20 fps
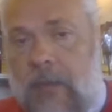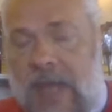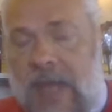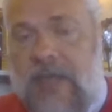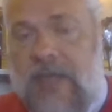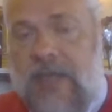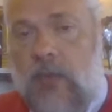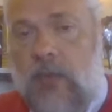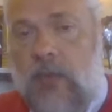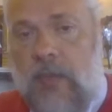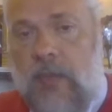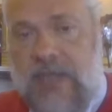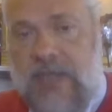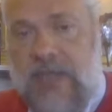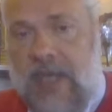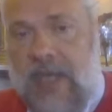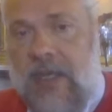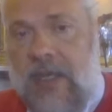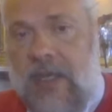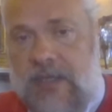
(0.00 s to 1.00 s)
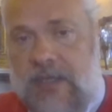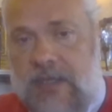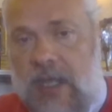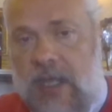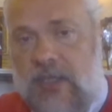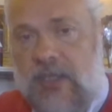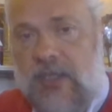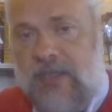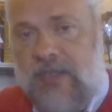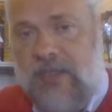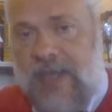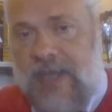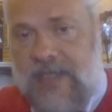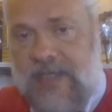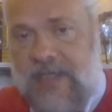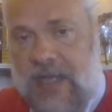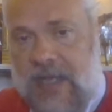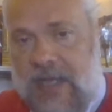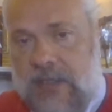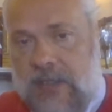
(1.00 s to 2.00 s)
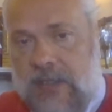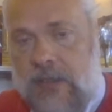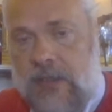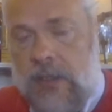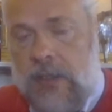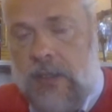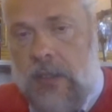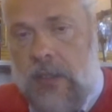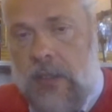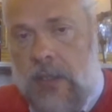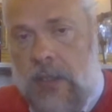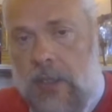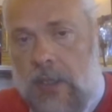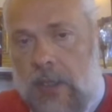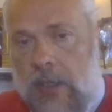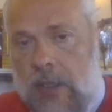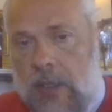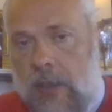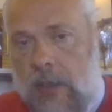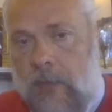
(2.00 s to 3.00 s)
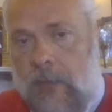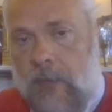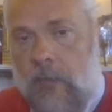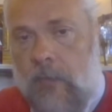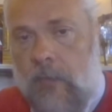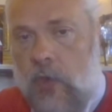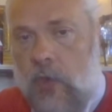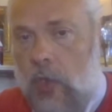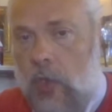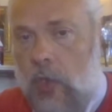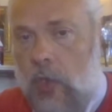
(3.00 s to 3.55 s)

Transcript: blending will be done in large cement tanks. You're